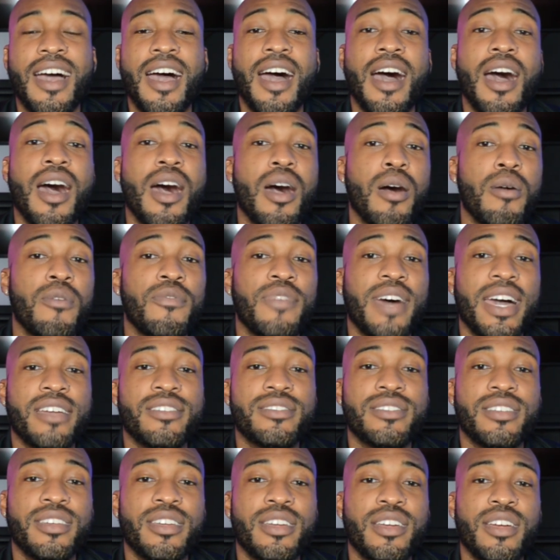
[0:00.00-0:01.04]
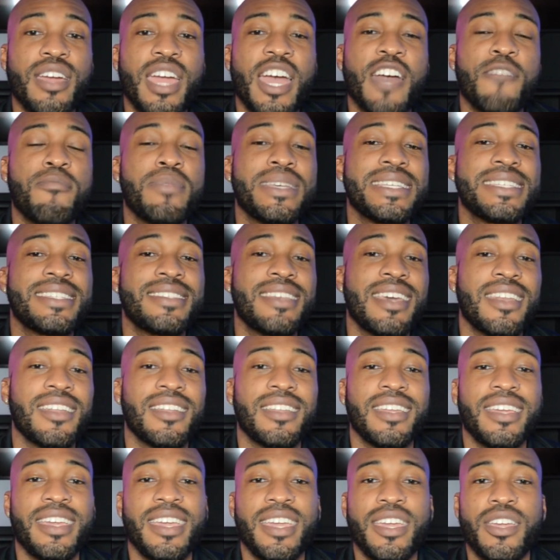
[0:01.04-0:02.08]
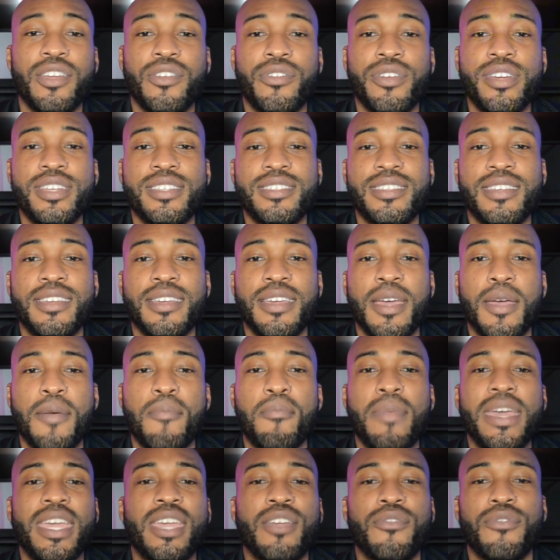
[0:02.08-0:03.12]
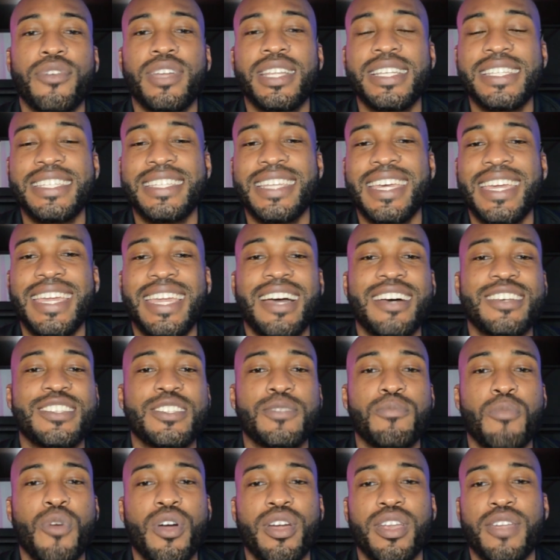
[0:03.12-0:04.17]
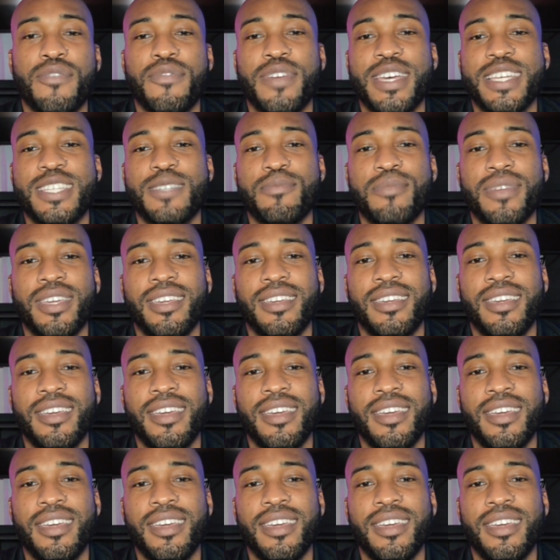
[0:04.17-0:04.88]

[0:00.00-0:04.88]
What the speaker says: Home values here have been steadily increasing, making real estate a smart investment.